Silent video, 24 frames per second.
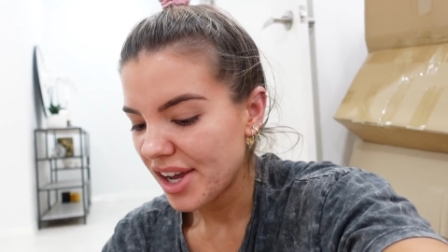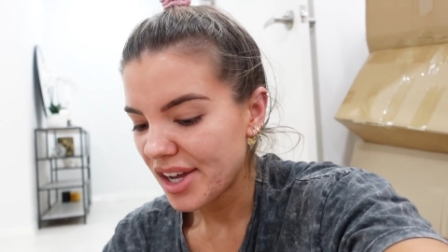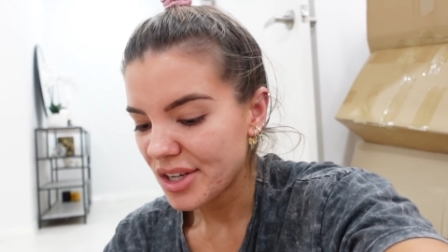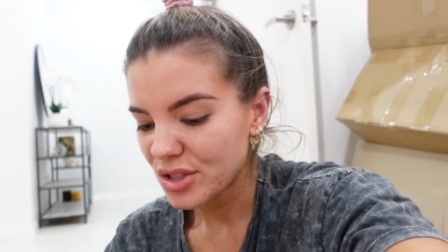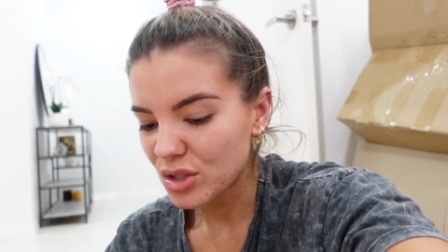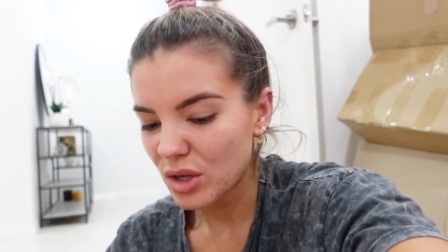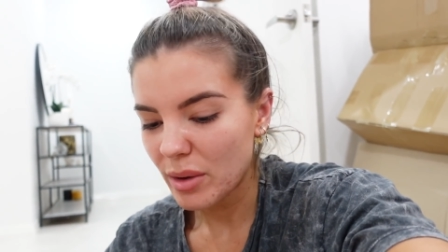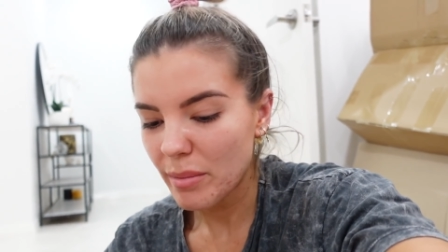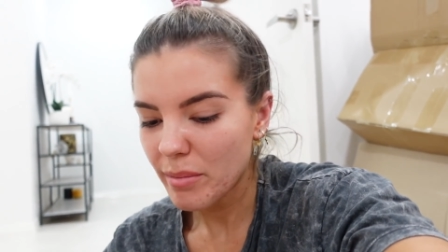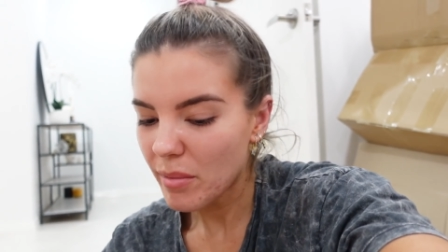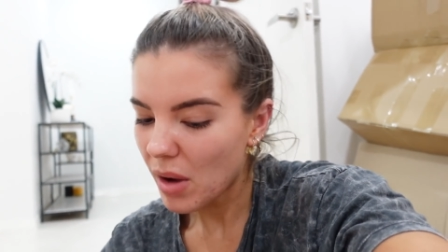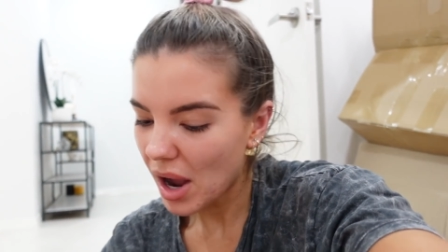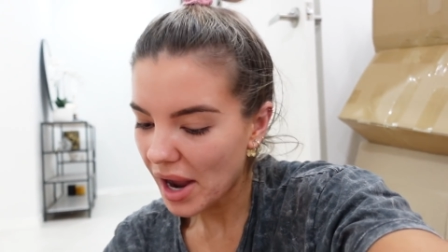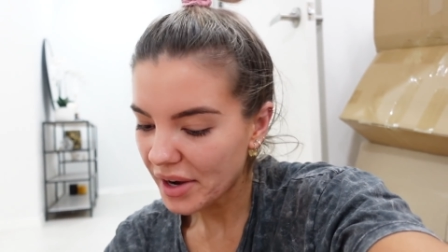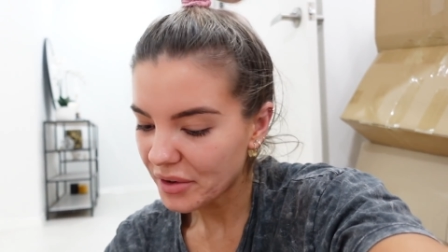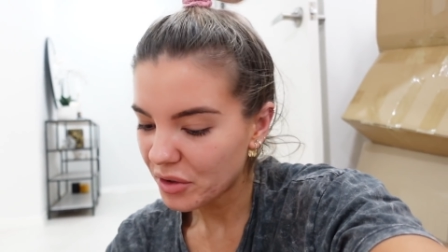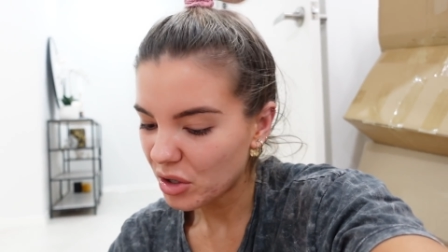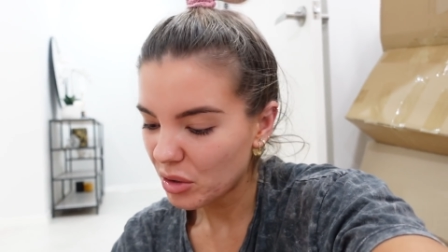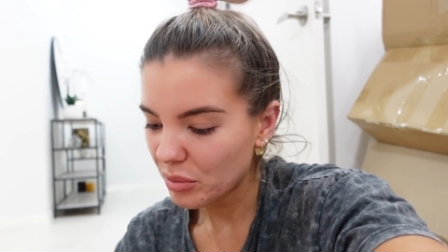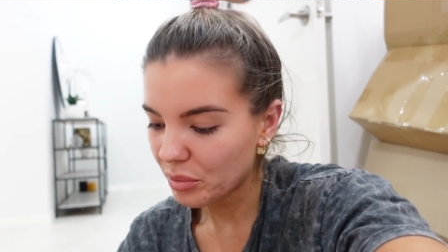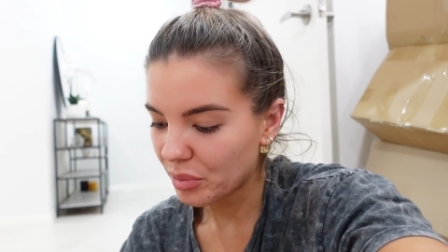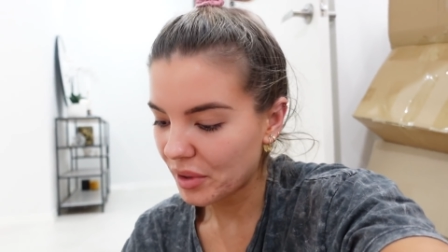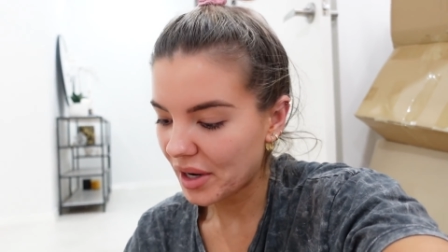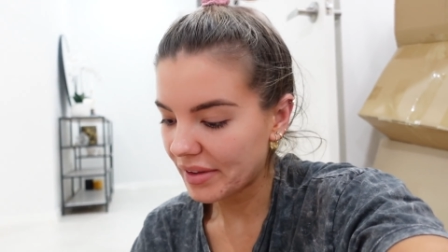So I might
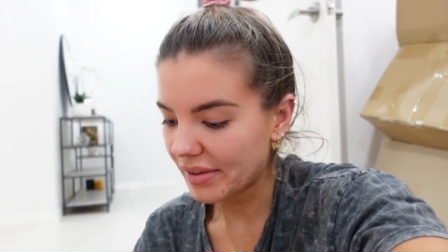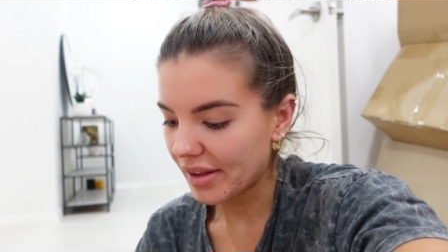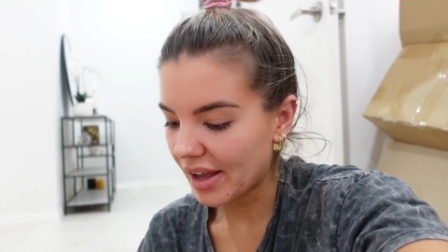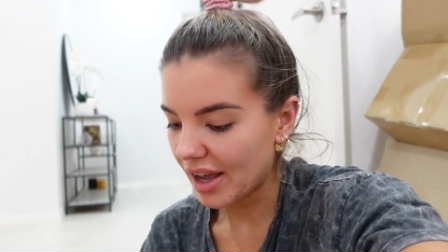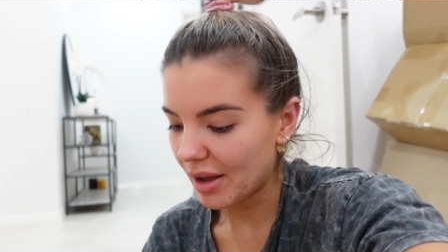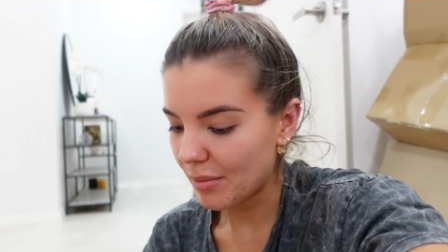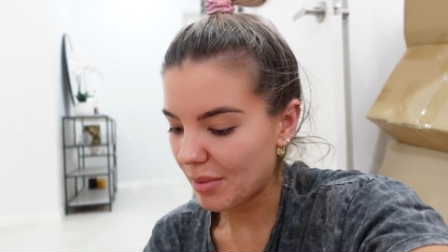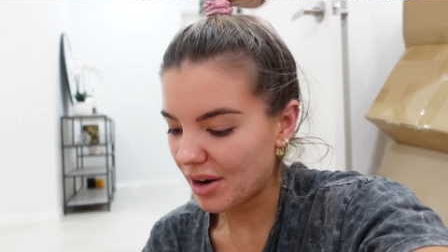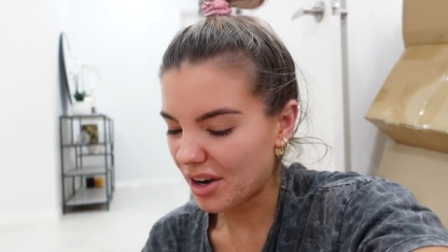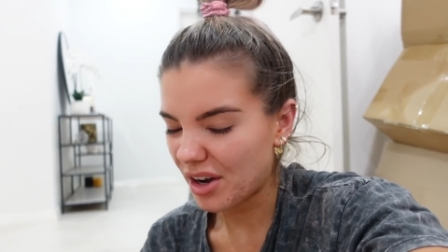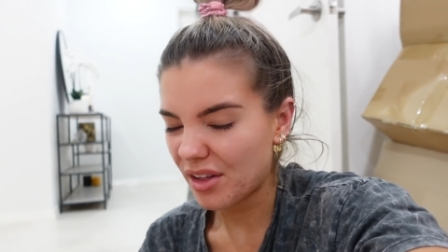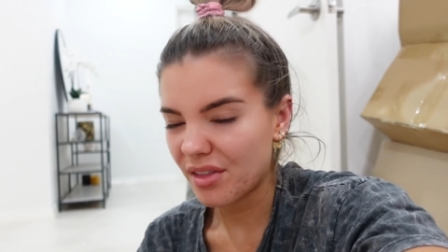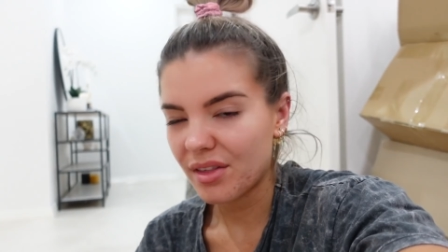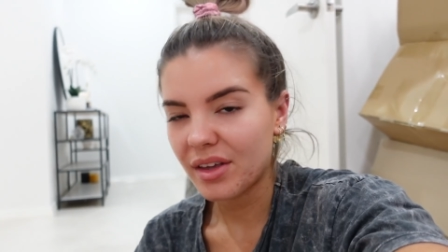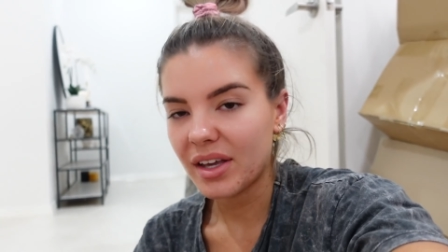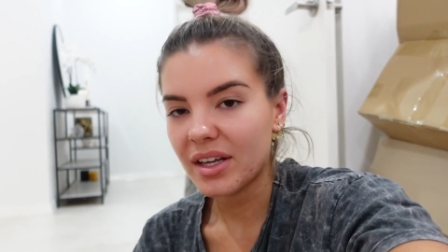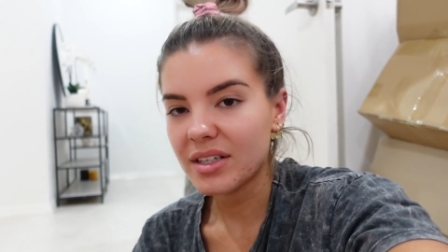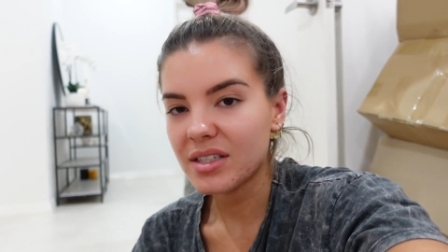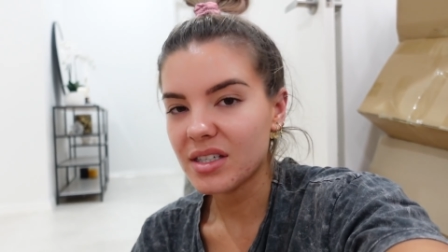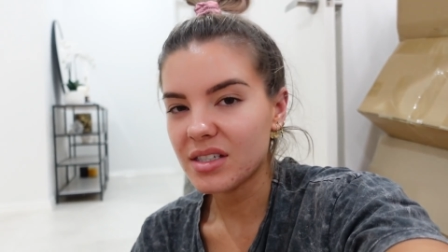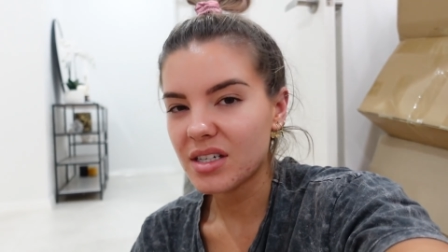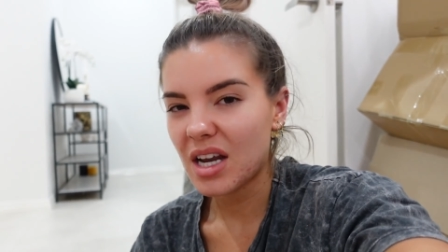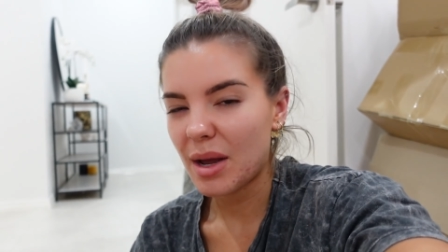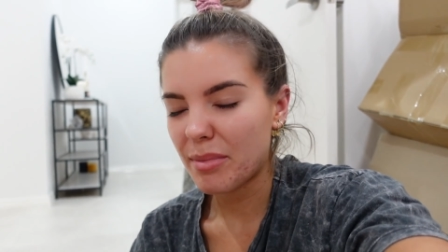not bring them. I don't think
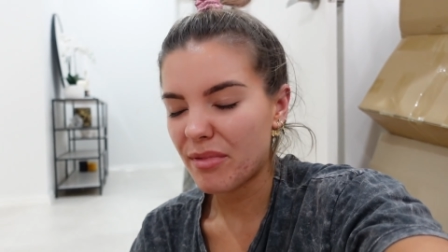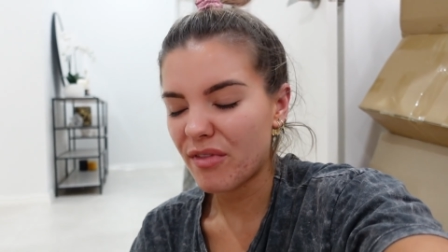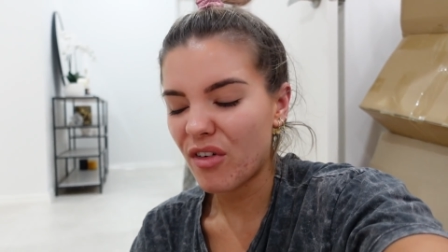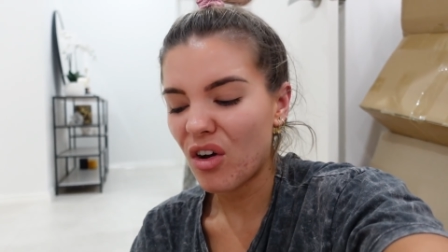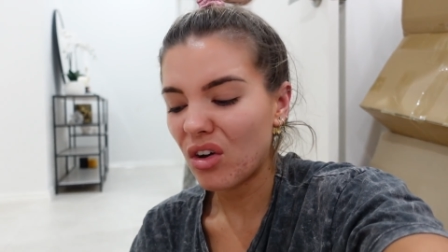it's the type of